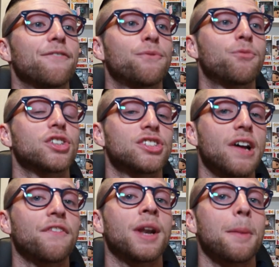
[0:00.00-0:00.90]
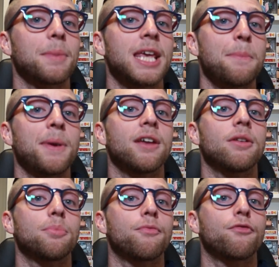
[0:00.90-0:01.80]
for stuff that I'm
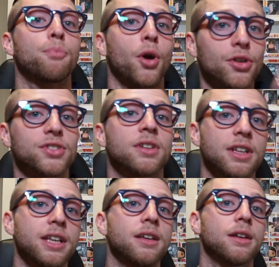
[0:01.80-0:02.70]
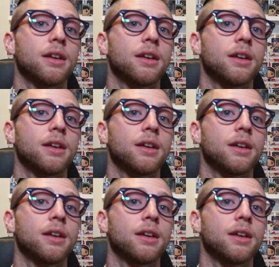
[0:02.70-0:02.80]
keeping personally,